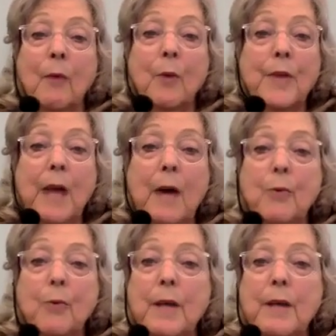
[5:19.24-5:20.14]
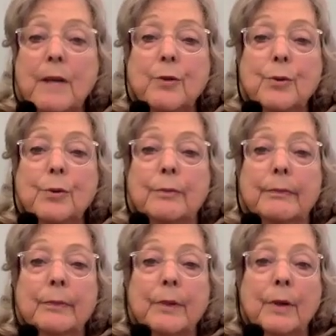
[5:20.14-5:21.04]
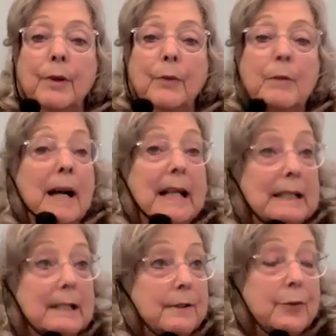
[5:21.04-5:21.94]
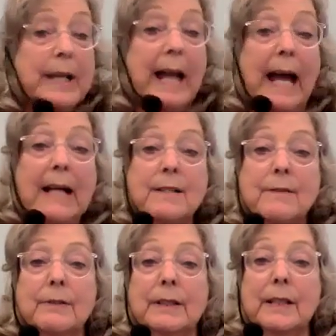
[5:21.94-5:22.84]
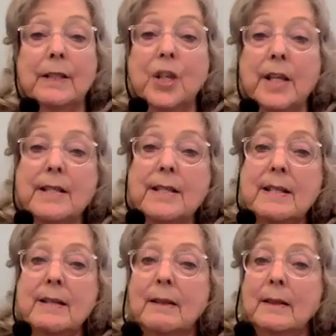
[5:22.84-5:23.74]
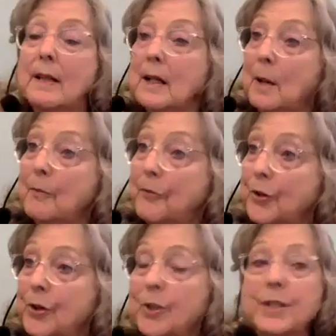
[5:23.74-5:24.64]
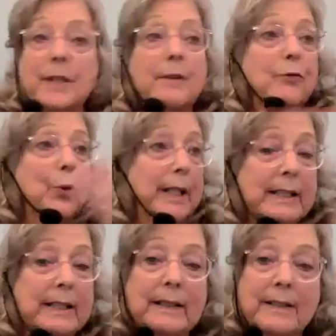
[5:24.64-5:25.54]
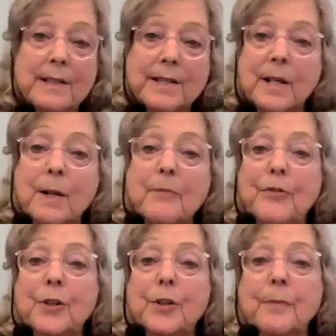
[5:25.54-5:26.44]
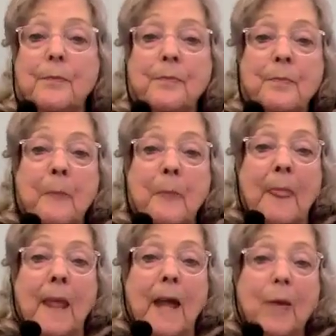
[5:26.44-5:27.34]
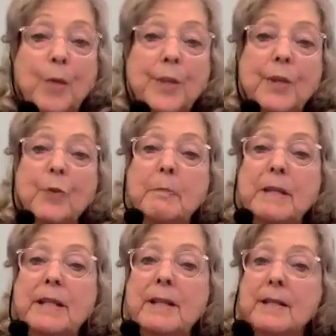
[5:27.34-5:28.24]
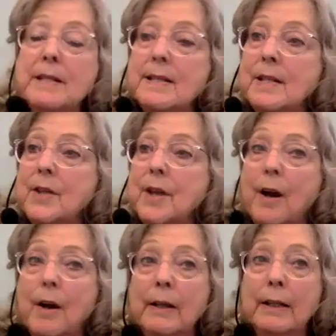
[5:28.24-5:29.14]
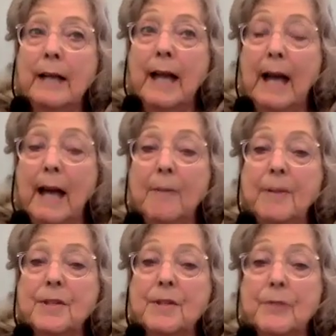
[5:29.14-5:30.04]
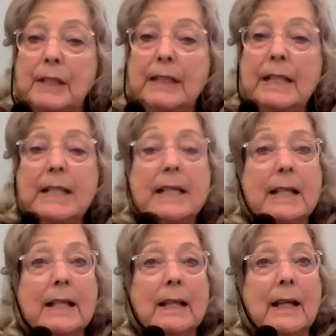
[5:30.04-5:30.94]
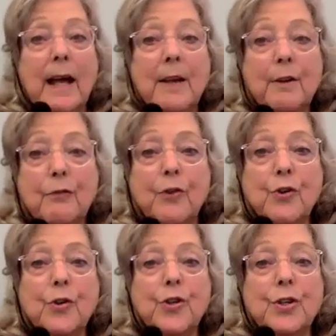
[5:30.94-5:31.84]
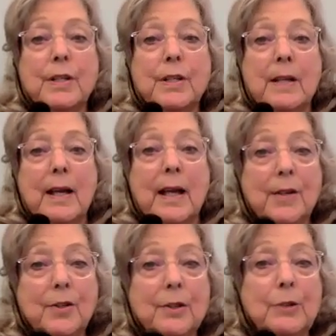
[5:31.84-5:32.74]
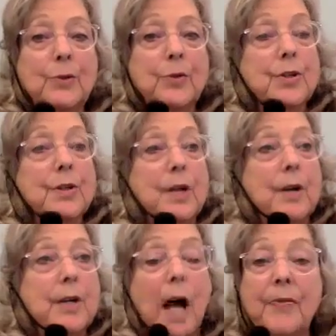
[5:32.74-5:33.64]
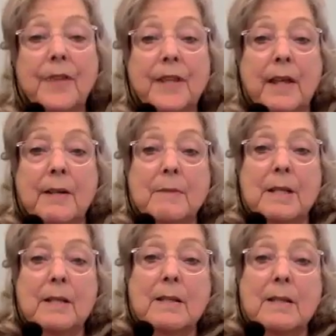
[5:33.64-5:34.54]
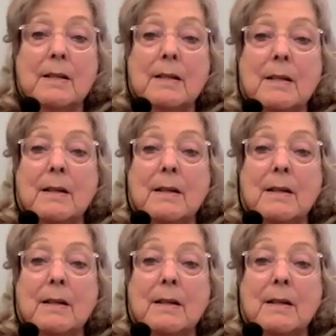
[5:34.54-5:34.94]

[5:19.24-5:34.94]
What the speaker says: Without right view, we might live reactively, chasing comfort and avoiding discomfort, and with it we begin to see that our habits of clinging and aversion and delusion are not the enemies.